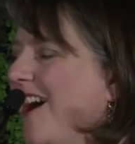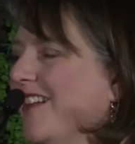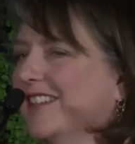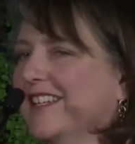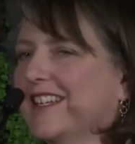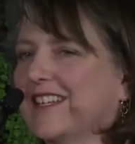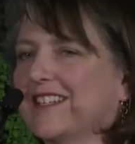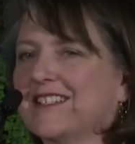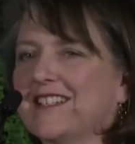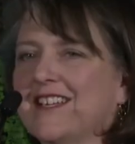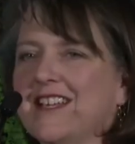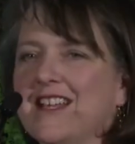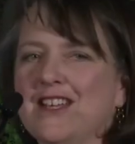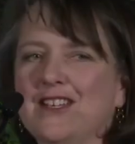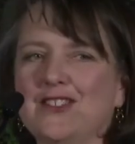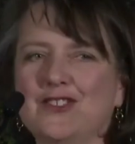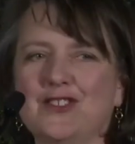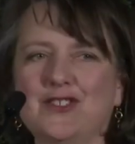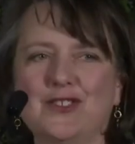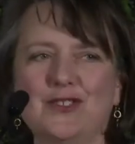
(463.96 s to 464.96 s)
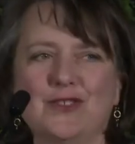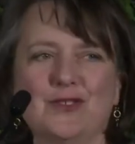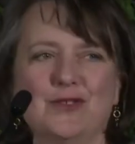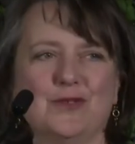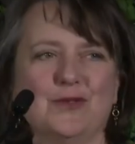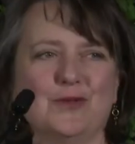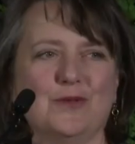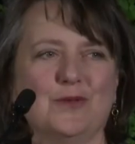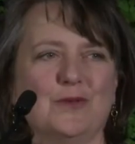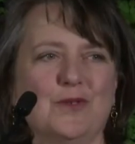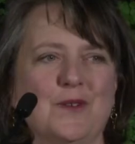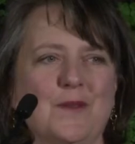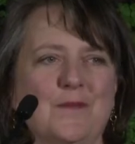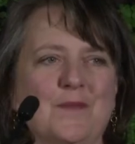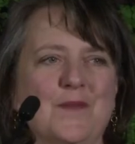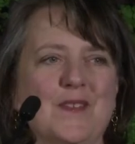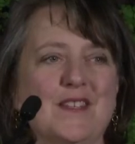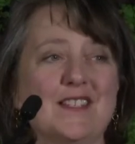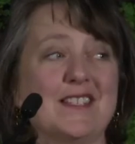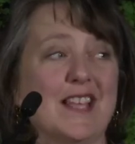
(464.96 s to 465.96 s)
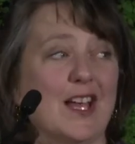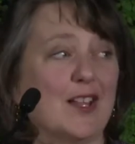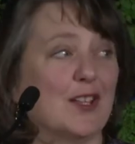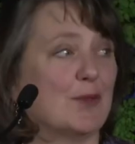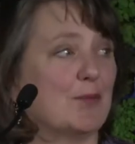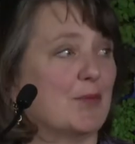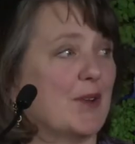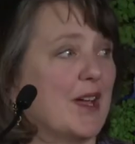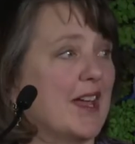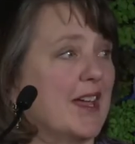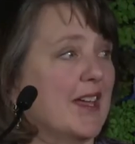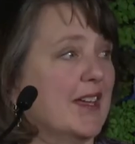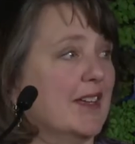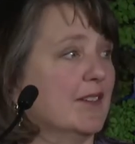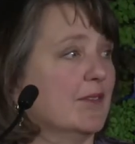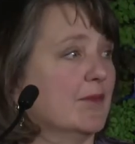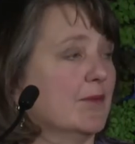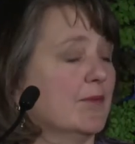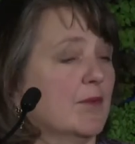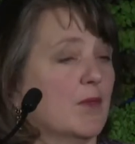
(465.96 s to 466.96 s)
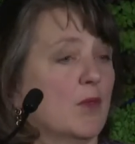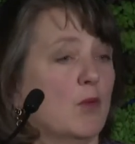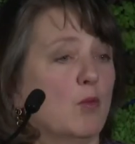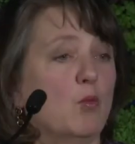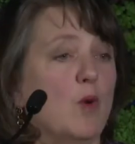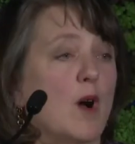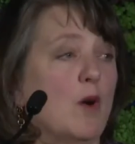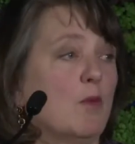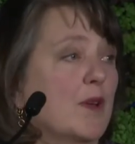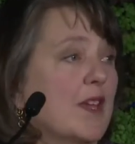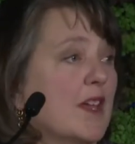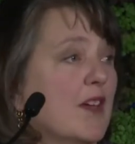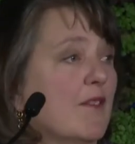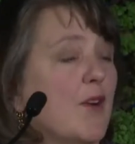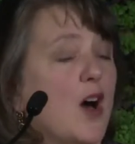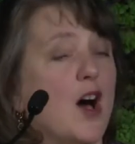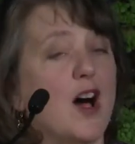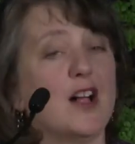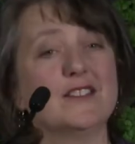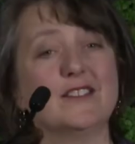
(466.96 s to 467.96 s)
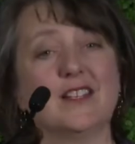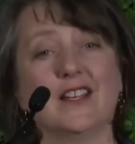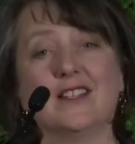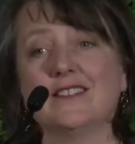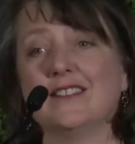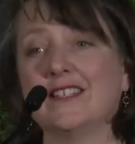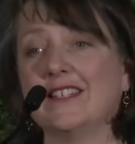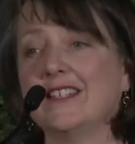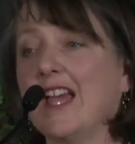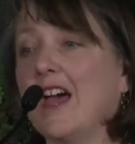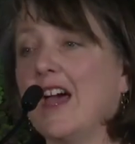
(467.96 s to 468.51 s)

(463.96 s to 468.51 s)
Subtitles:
colleagues to celebrate what we have all done